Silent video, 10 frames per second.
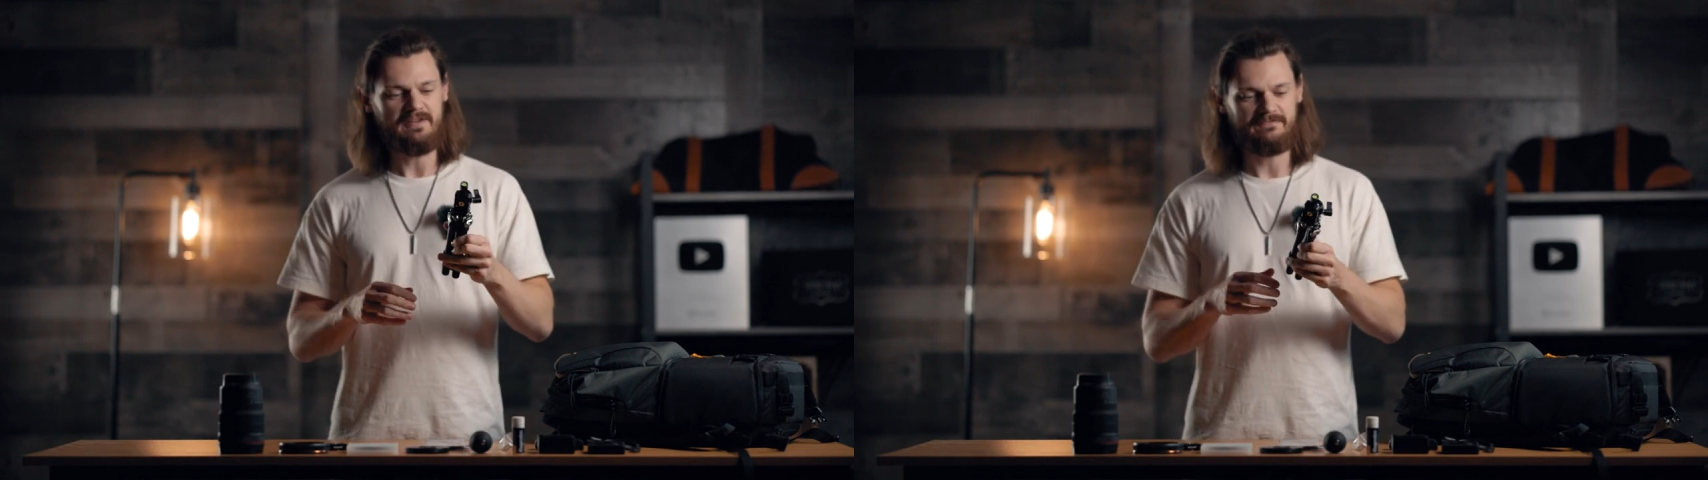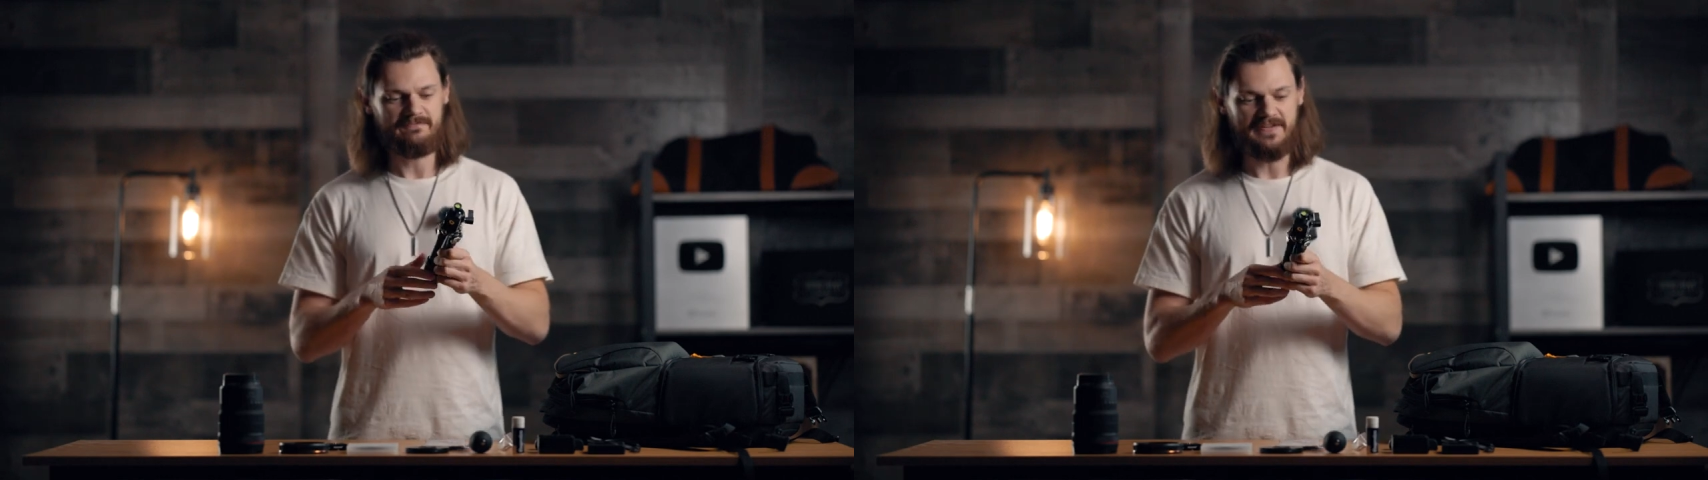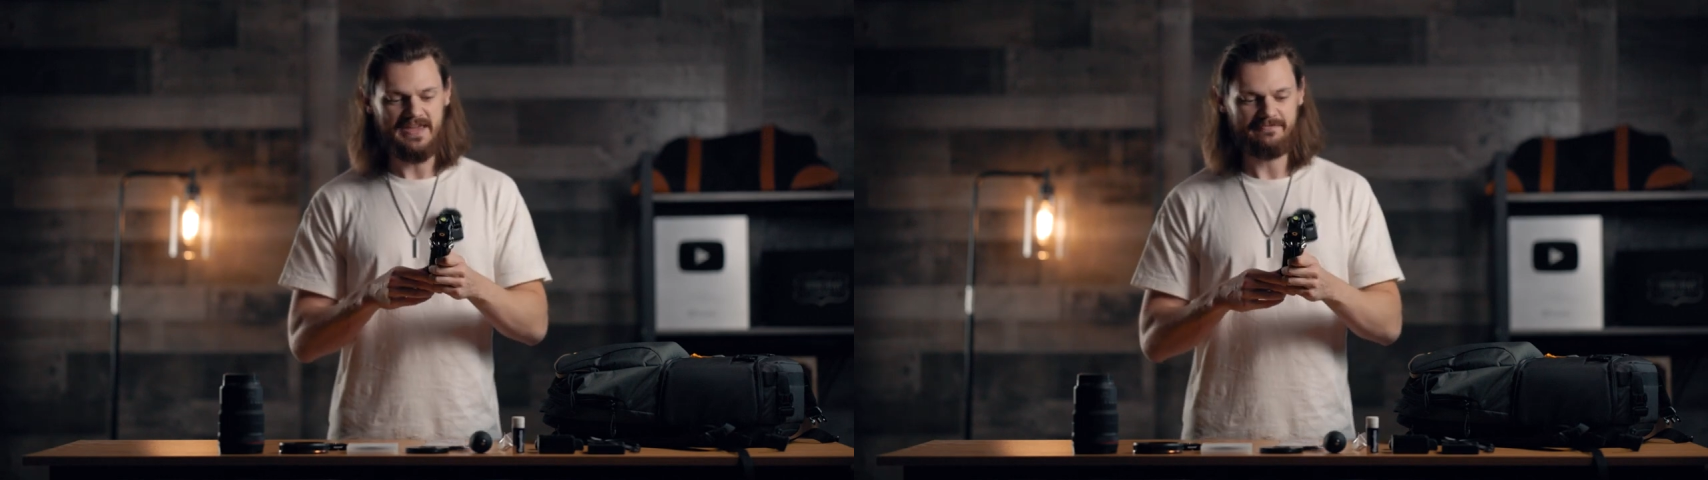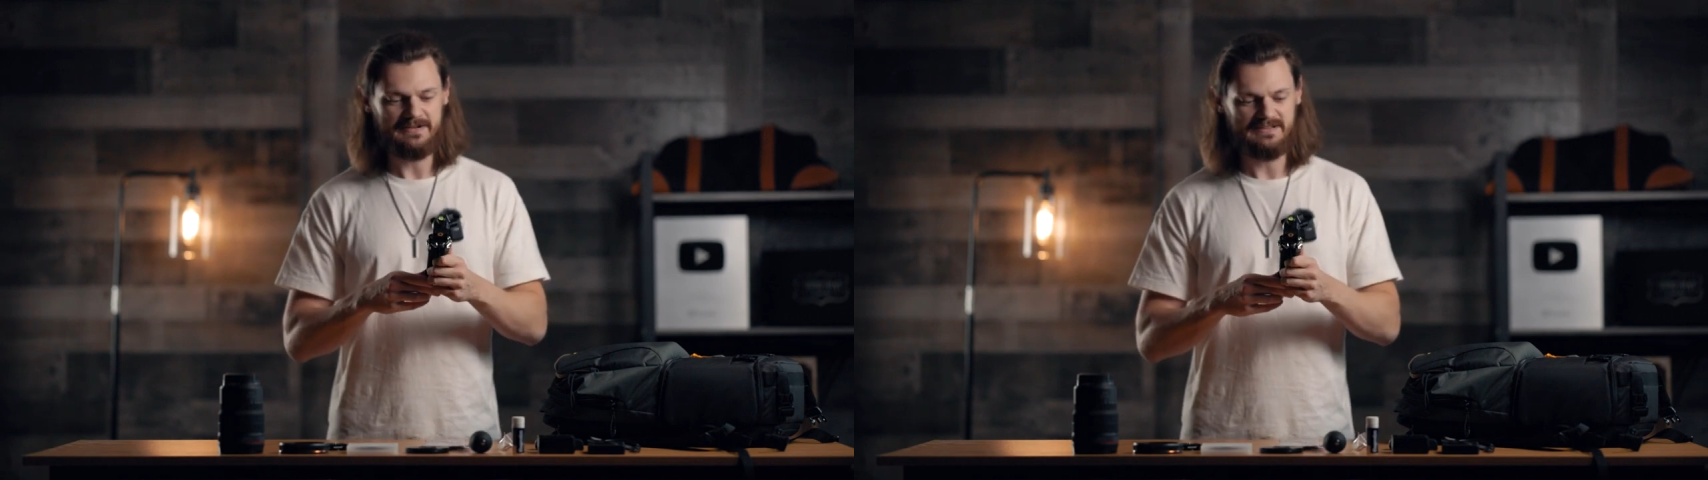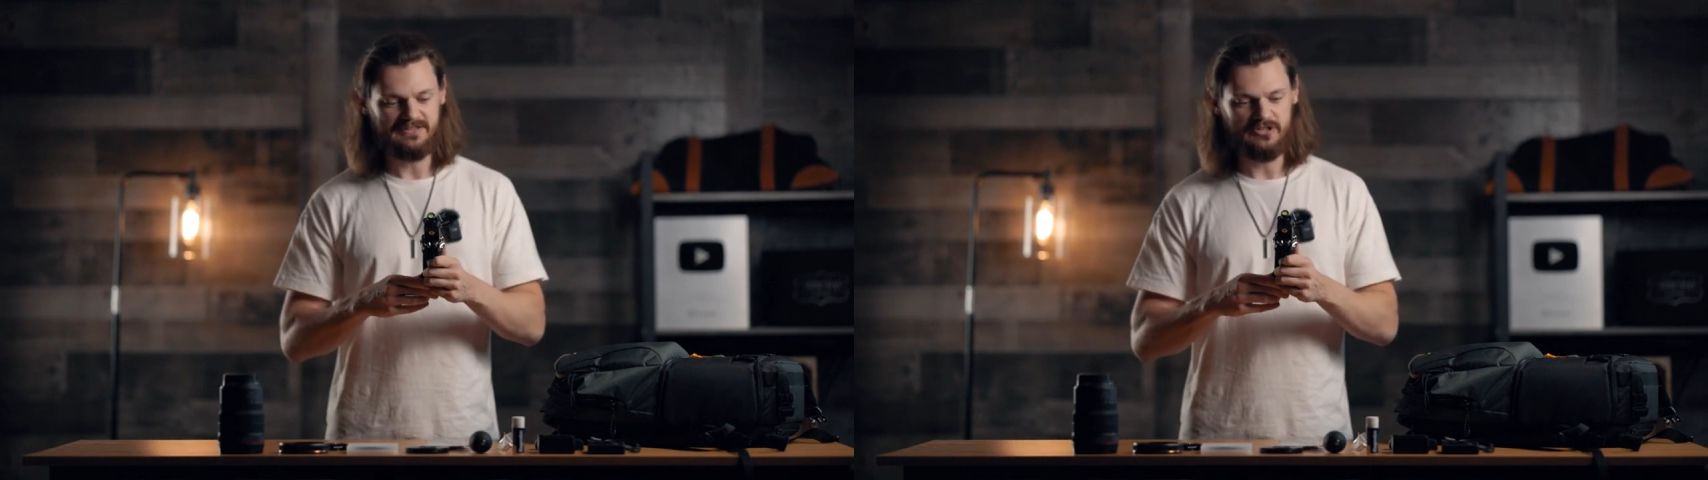
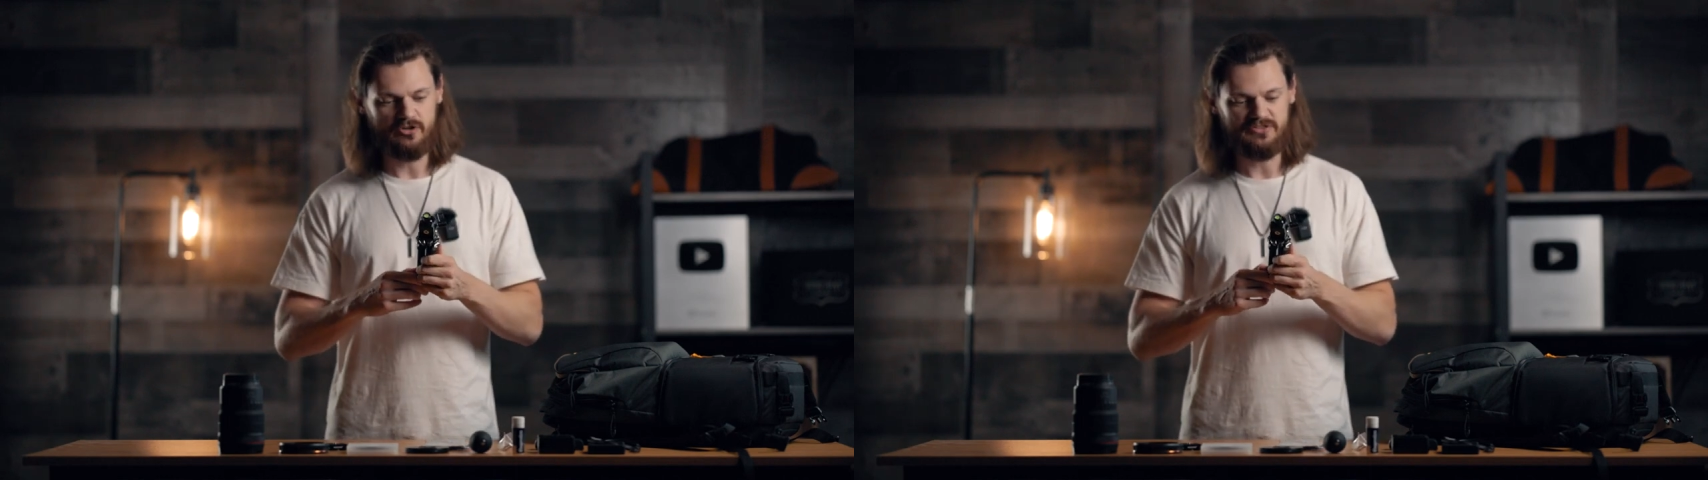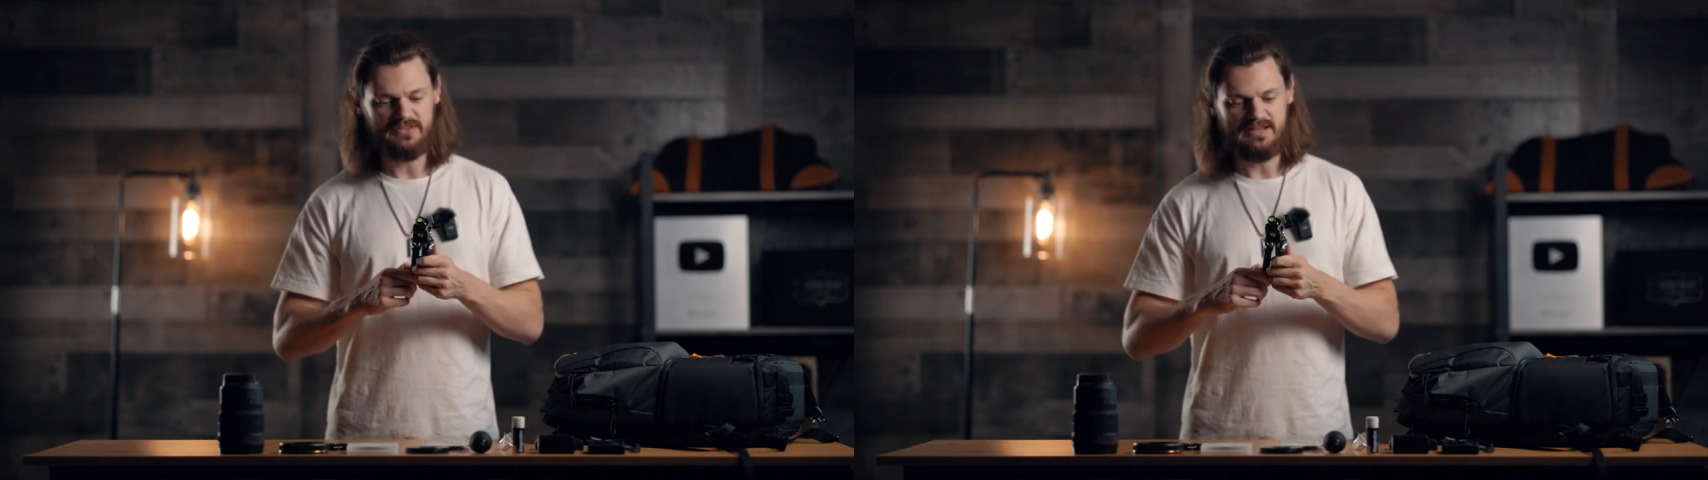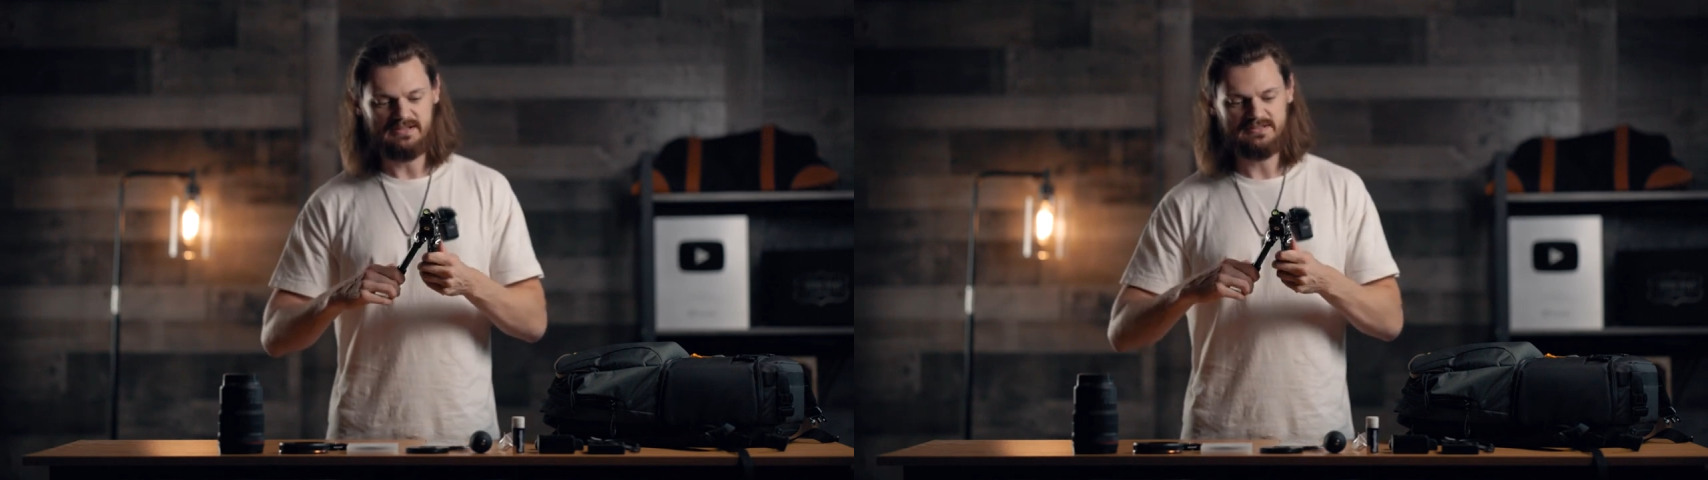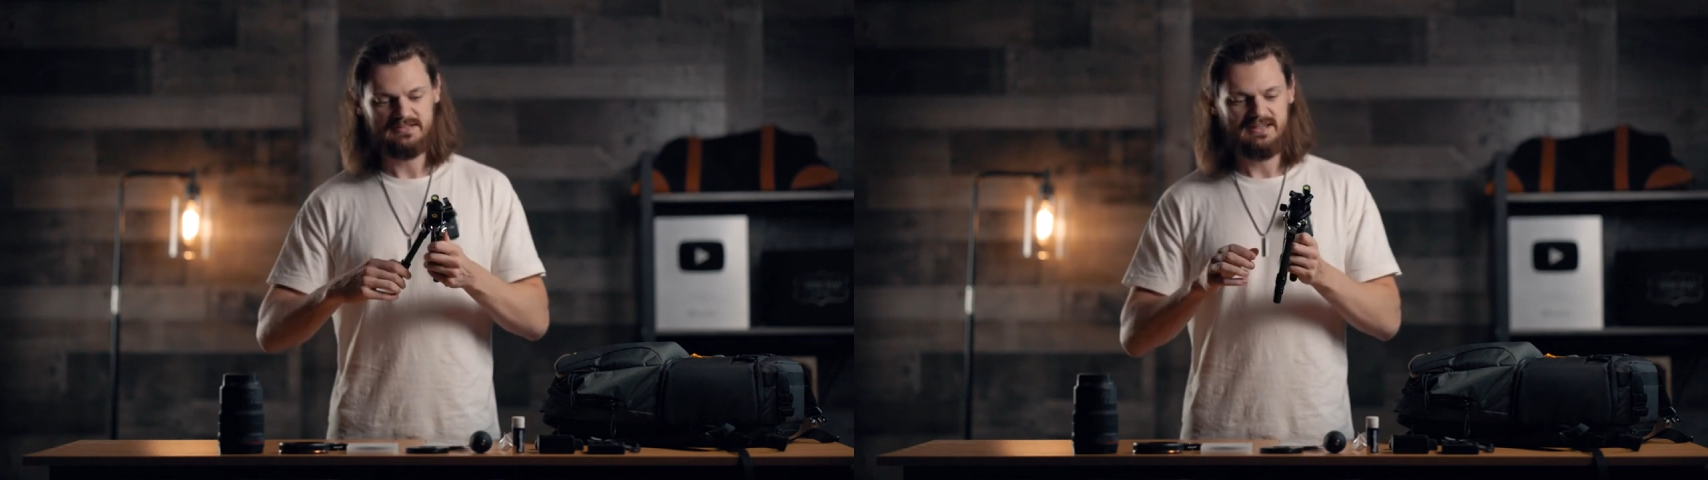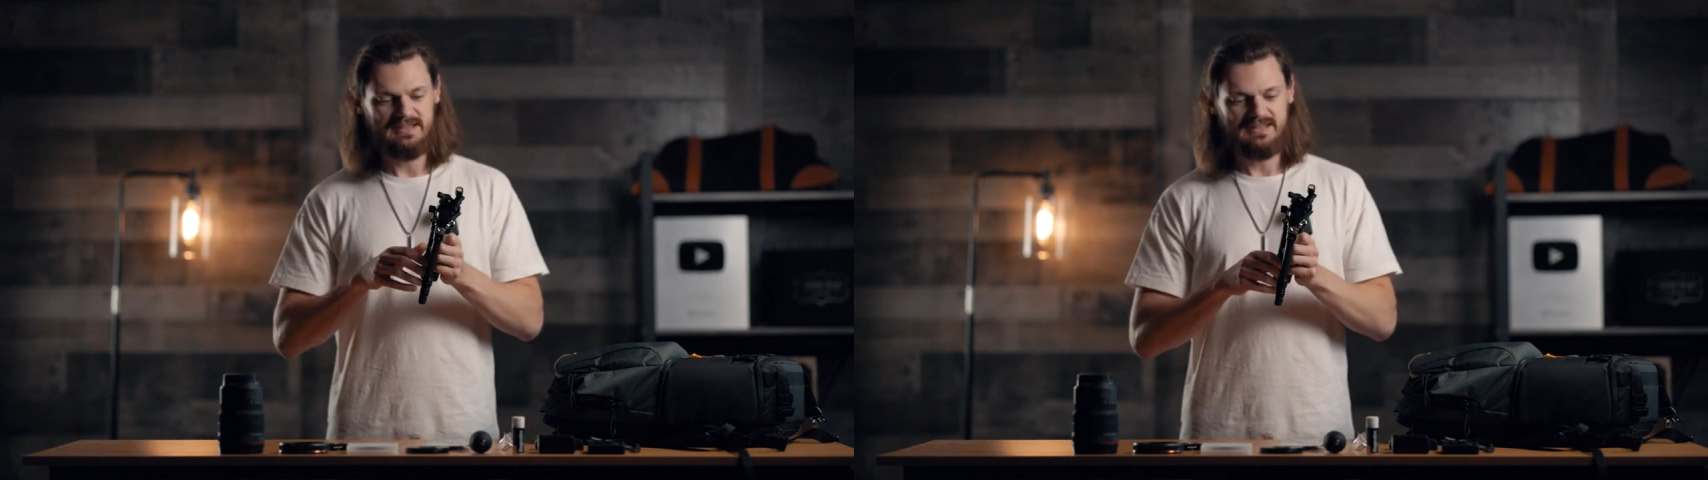favorite little things.